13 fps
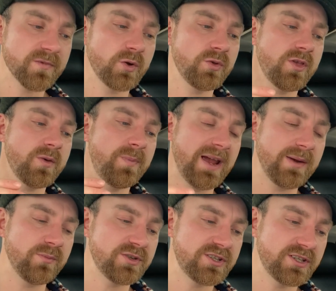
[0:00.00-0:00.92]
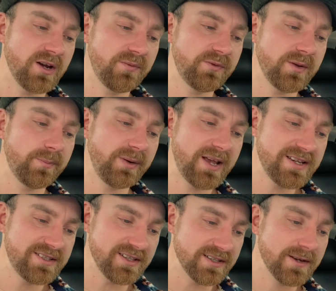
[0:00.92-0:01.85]
although the paint was scuffed in
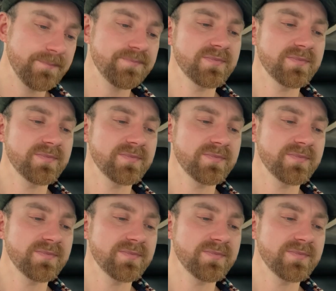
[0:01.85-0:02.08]
places,